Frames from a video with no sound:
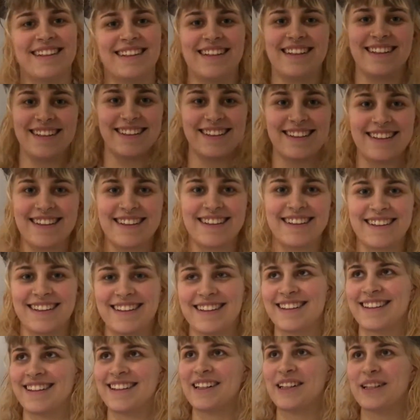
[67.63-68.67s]
Well,
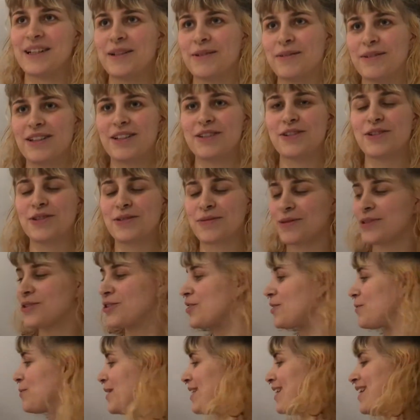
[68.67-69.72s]
I just want to show my